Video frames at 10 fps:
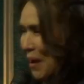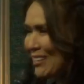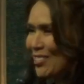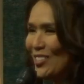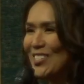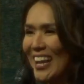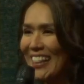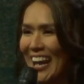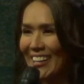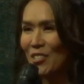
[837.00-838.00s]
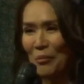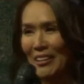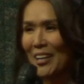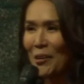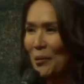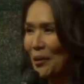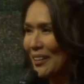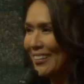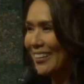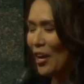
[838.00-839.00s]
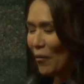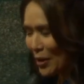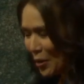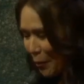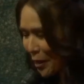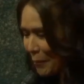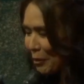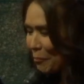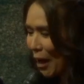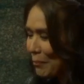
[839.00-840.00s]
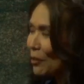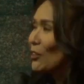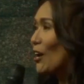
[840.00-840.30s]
pastor said that. That's really cool. When you open up your Bible,